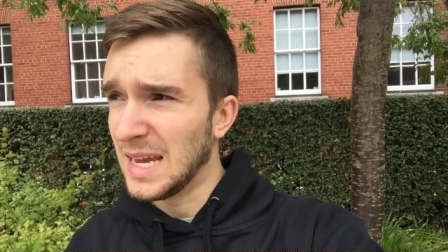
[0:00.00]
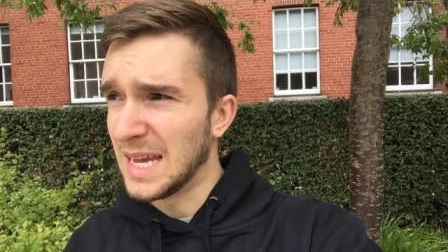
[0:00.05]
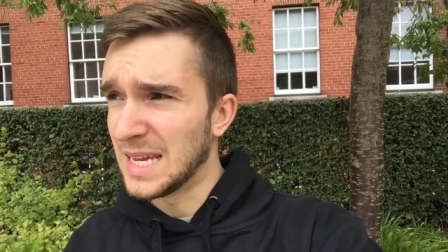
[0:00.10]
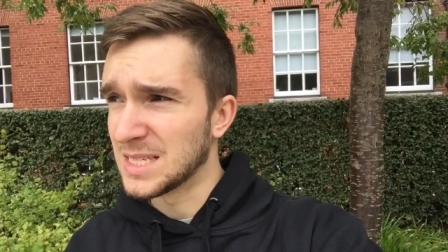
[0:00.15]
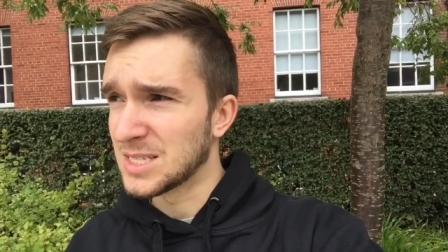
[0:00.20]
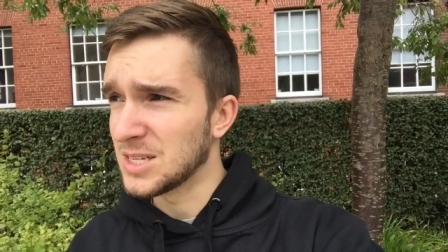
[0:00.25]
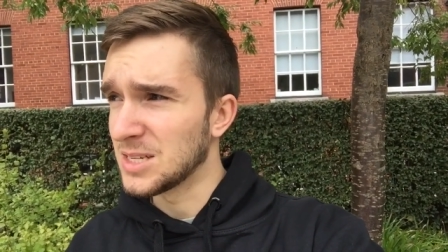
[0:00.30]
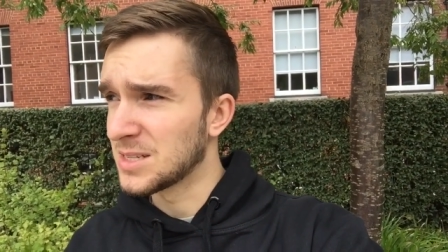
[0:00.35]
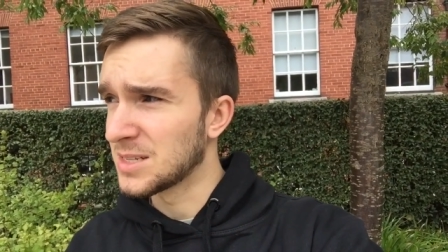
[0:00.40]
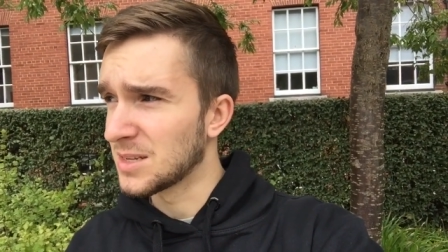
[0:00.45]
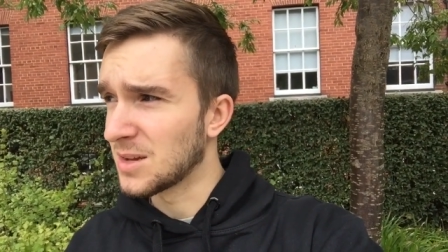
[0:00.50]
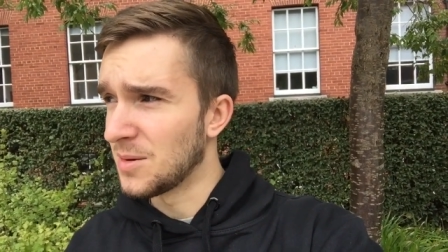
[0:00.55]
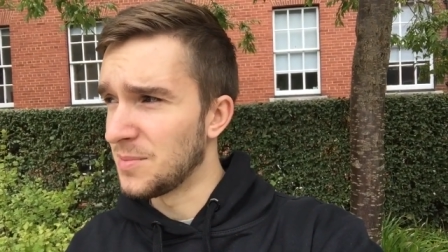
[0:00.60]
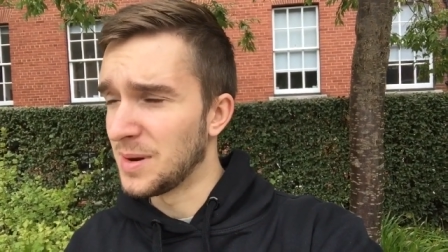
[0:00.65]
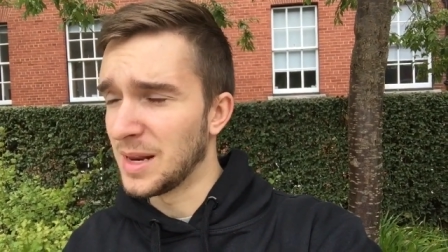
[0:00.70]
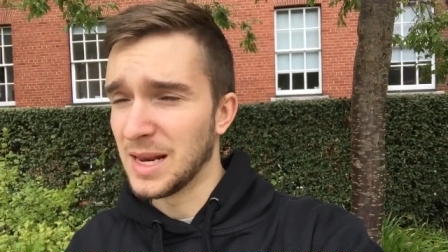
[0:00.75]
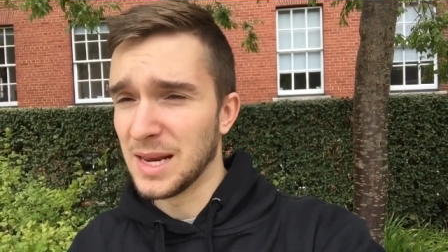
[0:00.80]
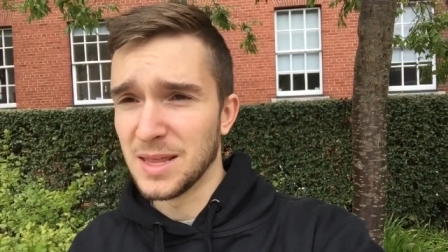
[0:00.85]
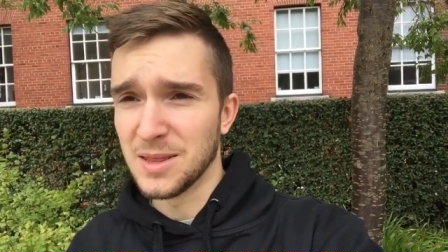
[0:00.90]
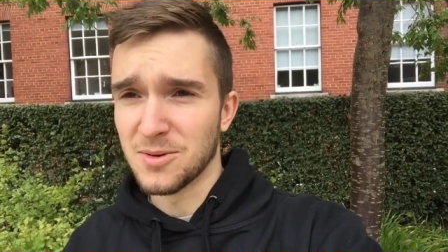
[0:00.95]
it's just
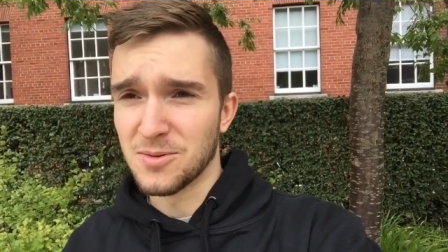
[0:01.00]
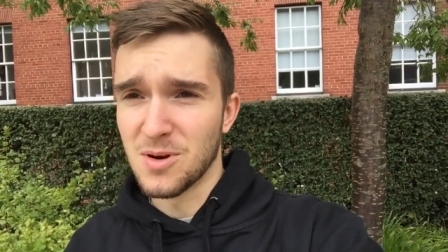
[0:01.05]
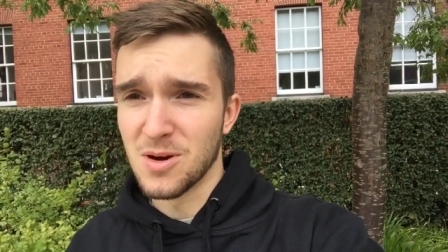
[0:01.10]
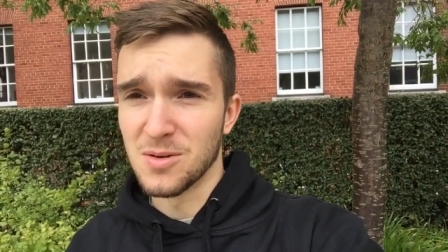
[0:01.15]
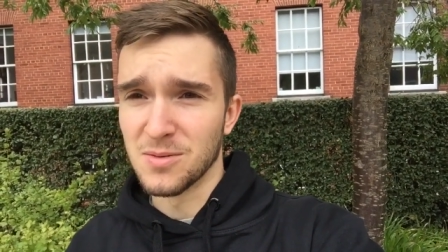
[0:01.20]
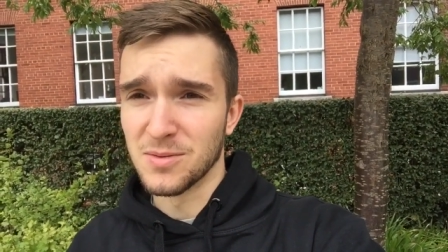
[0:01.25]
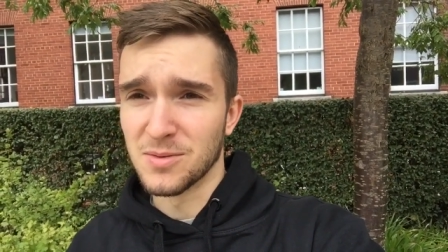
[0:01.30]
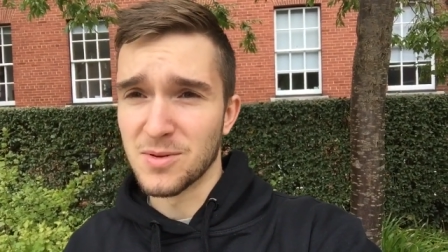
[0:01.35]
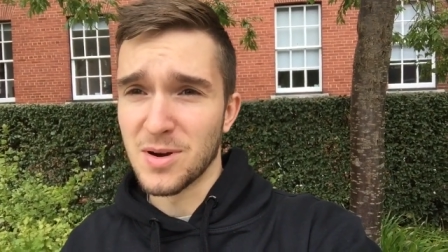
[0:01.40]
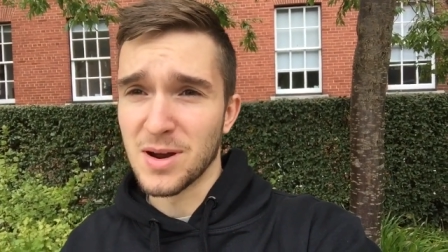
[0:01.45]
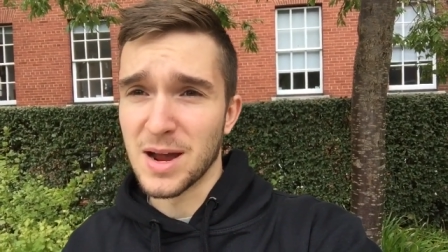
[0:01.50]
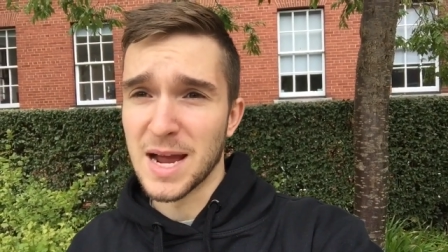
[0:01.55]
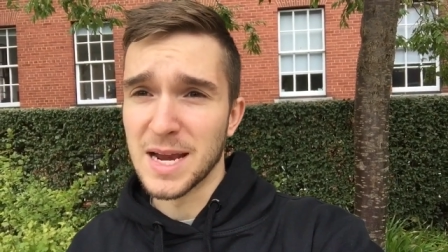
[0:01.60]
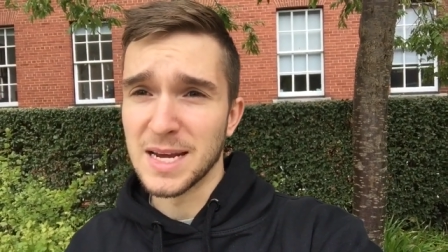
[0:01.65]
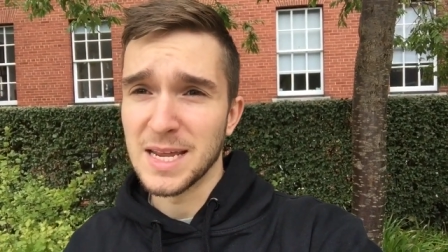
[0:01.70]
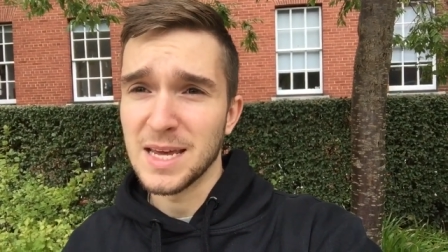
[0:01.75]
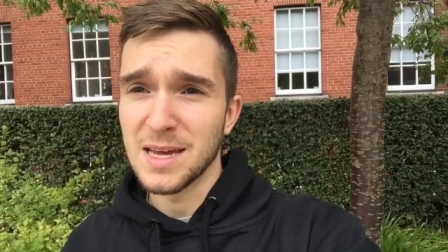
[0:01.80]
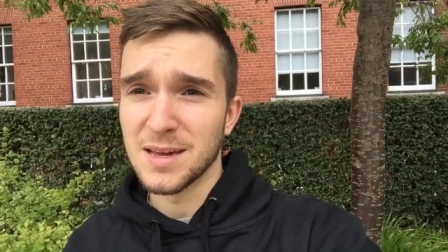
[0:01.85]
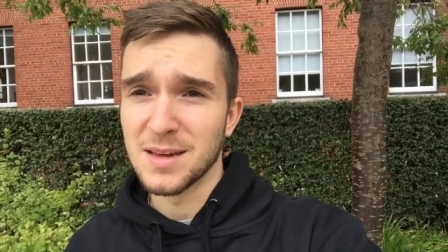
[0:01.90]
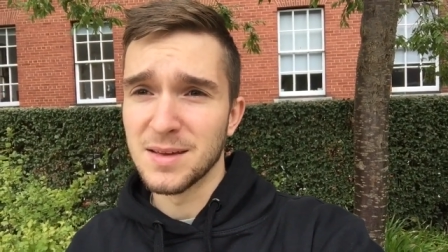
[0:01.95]
completely the wrong wrong
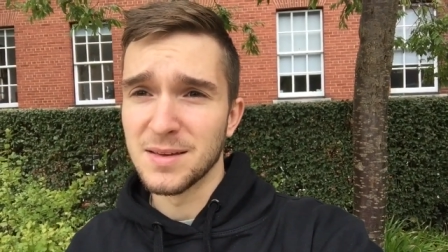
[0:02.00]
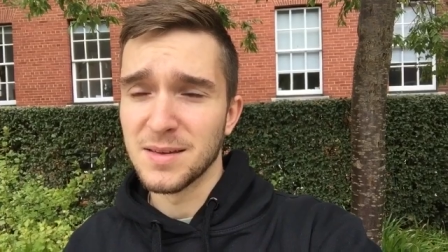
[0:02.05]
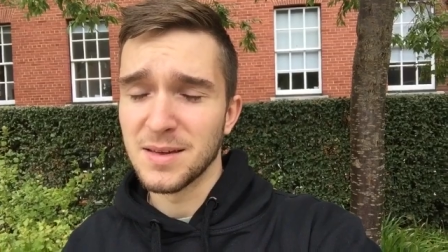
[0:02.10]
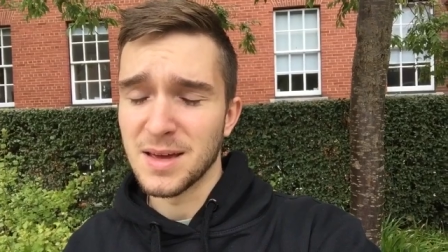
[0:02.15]
idea.